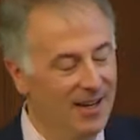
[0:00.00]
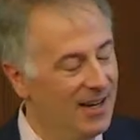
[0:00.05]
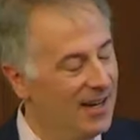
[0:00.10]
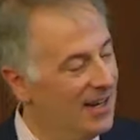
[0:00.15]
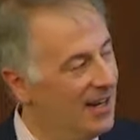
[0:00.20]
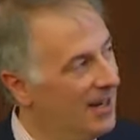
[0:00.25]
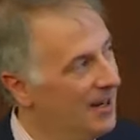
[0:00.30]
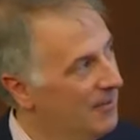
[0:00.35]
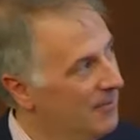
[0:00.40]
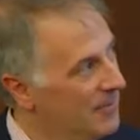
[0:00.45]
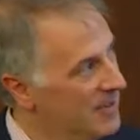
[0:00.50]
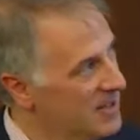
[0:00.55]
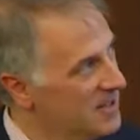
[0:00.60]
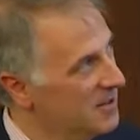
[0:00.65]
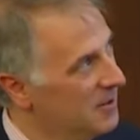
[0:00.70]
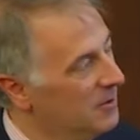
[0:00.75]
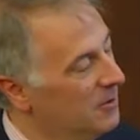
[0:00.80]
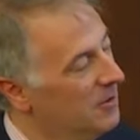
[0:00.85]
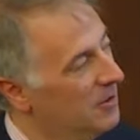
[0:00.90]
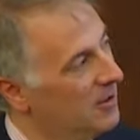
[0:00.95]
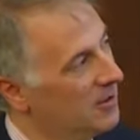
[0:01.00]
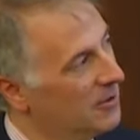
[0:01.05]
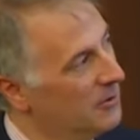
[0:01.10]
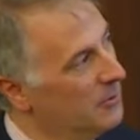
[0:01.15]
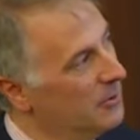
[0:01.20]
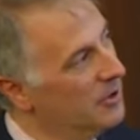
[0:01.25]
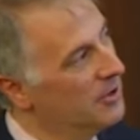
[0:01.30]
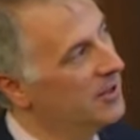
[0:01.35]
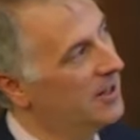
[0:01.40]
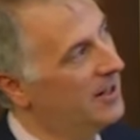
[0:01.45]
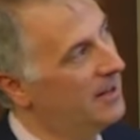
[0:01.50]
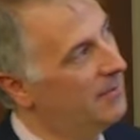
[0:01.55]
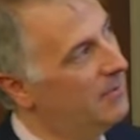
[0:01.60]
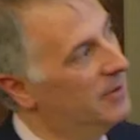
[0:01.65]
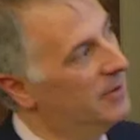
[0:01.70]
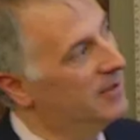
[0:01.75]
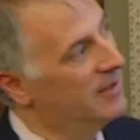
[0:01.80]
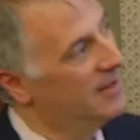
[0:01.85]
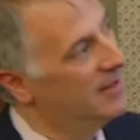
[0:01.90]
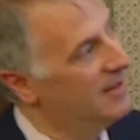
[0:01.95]
um, is no longer working.
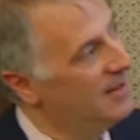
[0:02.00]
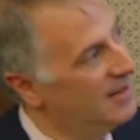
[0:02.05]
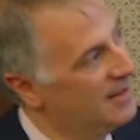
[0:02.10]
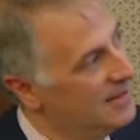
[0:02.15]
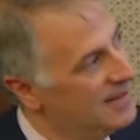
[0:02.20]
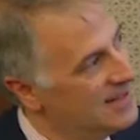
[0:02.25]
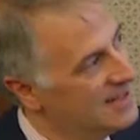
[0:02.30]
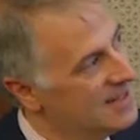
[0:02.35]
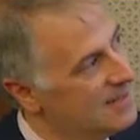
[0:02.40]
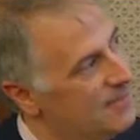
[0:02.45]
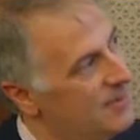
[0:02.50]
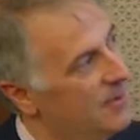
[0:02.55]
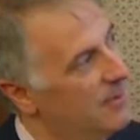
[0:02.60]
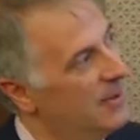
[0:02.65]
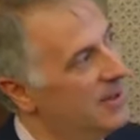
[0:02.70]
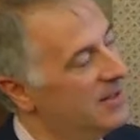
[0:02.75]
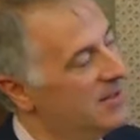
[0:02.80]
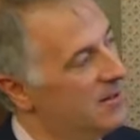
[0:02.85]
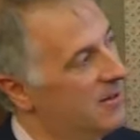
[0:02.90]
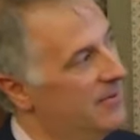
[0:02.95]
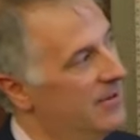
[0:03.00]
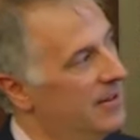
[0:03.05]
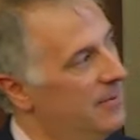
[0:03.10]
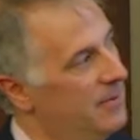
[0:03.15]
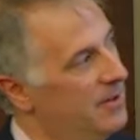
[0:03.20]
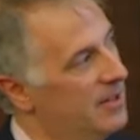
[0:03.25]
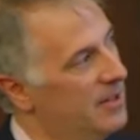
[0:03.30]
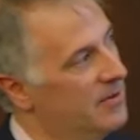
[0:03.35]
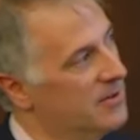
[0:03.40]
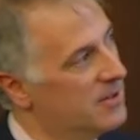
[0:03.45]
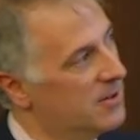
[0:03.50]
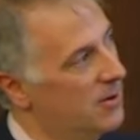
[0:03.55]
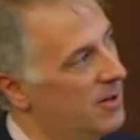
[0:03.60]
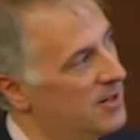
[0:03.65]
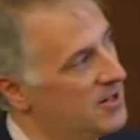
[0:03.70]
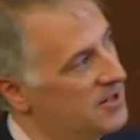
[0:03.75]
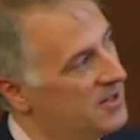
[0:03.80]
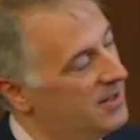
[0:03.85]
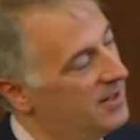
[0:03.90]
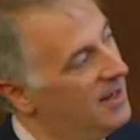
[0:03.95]
But this has been remained sort of an ambiguous
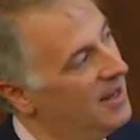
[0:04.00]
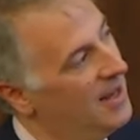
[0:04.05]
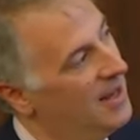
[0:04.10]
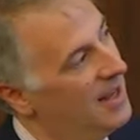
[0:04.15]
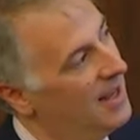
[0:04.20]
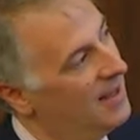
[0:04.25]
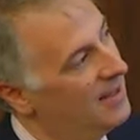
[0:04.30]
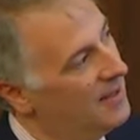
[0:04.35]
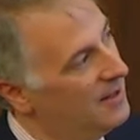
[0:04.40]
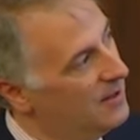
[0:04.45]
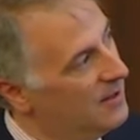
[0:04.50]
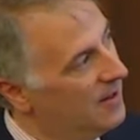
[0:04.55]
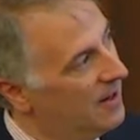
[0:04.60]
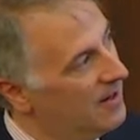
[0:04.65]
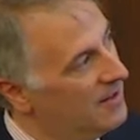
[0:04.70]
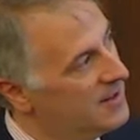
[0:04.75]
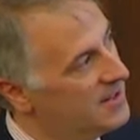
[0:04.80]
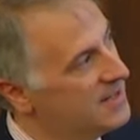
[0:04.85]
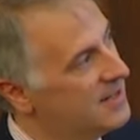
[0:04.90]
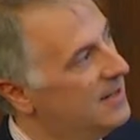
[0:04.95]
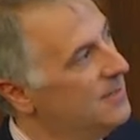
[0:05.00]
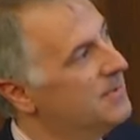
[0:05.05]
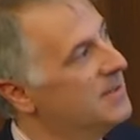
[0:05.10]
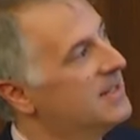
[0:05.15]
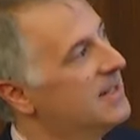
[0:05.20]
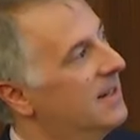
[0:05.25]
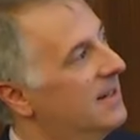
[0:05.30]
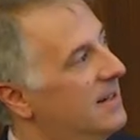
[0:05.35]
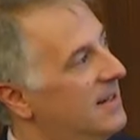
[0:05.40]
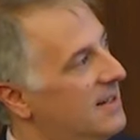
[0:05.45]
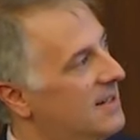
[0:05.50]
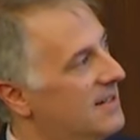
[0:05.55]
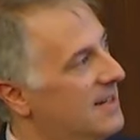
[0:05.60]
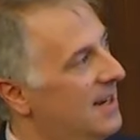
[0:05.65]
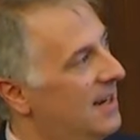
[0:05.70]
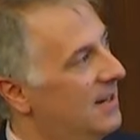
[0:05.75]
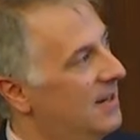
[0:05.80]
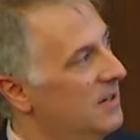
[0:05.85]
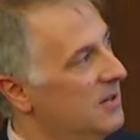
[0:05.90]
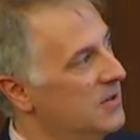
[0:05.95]
question. There are some studies
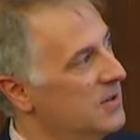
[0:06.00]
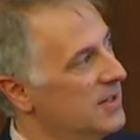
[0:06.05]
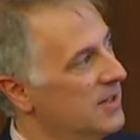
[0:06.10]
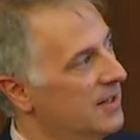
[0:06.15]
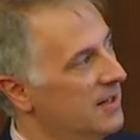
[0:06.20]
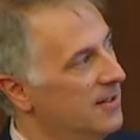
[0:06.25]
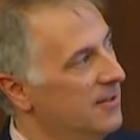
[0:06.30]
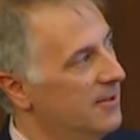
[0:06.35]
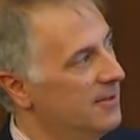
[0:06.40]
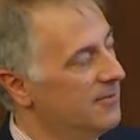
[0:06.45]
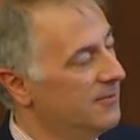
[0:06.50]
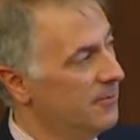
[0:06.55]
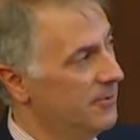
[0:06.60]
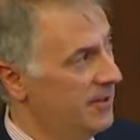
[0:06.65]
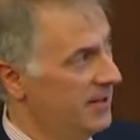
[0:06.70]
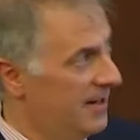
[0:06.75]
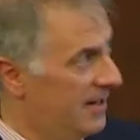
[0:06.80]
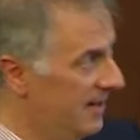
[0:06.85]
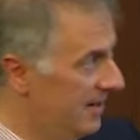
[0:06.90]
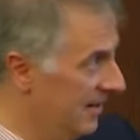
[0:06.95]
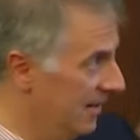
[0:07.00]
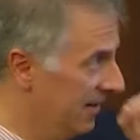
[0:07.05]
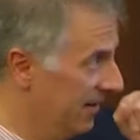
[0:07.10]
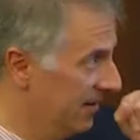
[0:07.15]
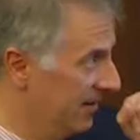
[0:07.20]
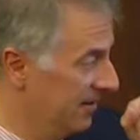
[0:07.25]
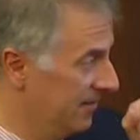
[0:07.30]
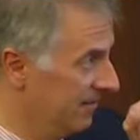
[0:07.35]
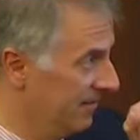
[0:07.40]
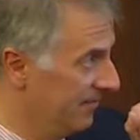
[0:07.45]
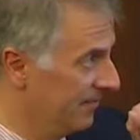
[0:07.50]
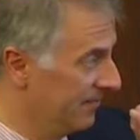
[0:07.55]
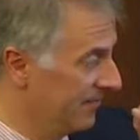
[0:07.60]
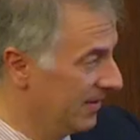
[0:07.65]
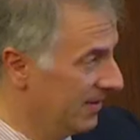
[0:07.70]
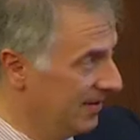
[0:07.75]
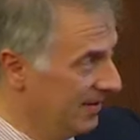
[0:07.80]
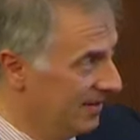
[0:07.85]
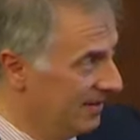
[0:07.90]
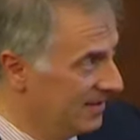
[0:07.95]
now using near-infrared uh, uh,
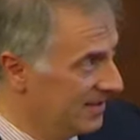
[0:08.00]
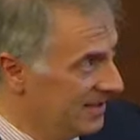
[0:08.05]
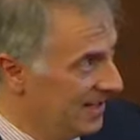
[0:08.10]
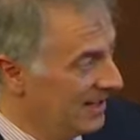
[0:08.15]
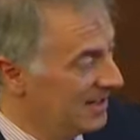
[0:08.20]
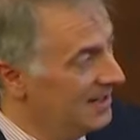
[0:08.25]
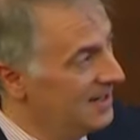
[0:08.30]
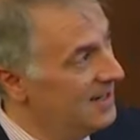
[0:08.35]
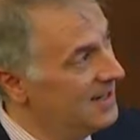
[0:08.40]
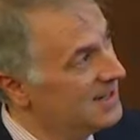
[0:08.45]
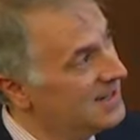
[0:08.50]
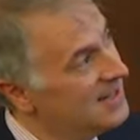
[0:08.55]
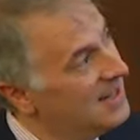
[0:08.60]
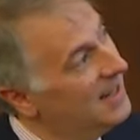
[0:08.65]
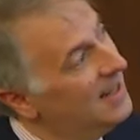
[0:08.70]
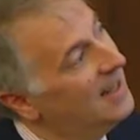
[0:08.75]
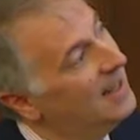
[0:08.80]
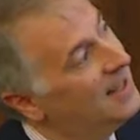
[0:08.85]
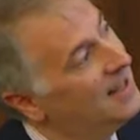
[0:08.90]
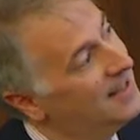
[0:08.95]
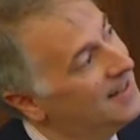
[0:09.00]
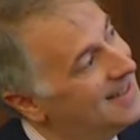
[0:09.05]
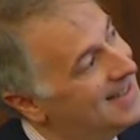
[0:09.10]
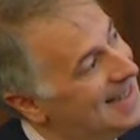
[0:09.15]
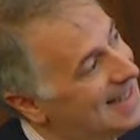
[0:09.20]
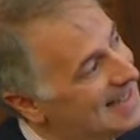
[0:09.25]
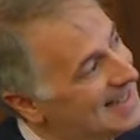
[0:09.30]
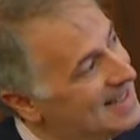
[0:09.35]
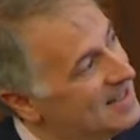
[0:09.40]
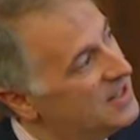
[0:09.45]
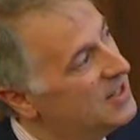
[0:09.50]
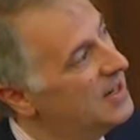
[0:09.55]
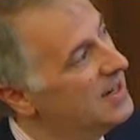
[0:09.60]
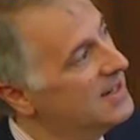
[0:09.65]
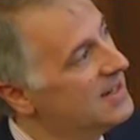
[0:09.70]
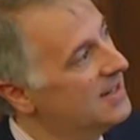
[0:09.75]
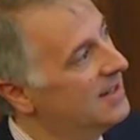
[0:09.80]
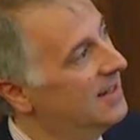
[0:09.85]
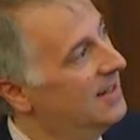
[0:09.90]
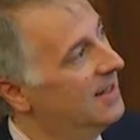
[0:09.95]
techniques that
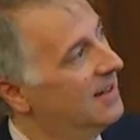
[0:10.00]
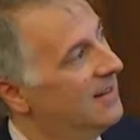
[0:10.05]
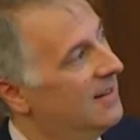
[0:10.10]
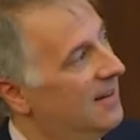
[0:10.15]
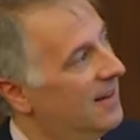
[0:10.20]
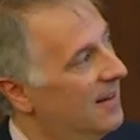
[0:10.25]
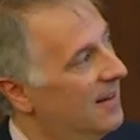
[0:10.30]
suggest that